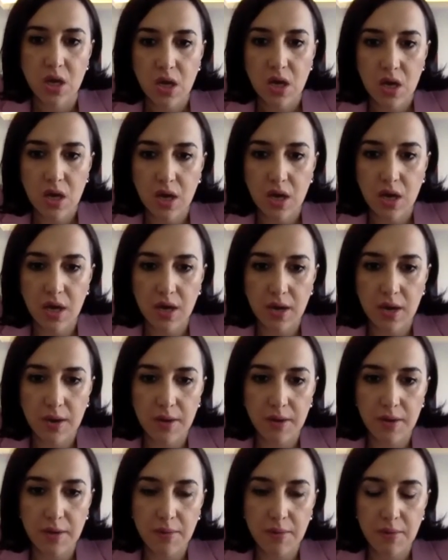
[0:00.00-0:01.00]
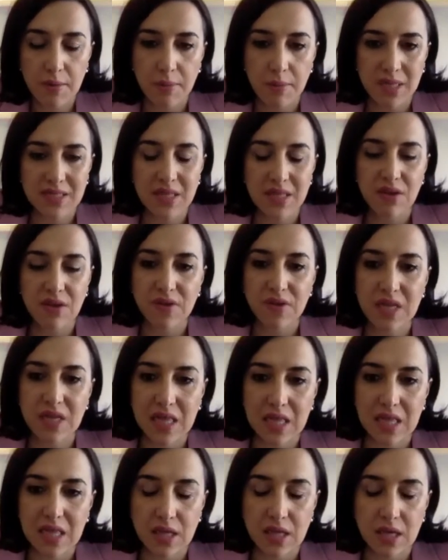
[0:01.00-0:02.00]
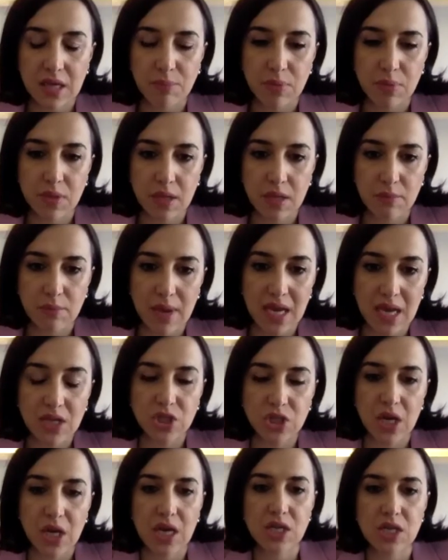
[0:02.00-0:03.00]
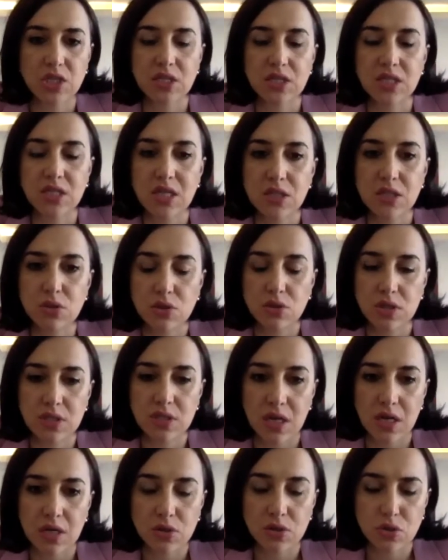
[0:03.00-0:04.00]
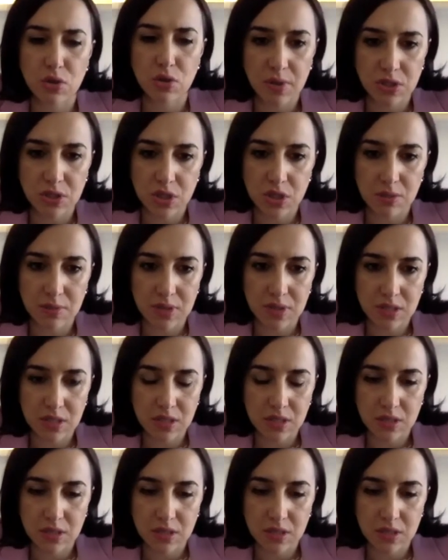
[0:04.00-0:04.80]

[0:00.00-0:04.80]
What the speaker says: But definitely the main challenge is the resources are so much limited.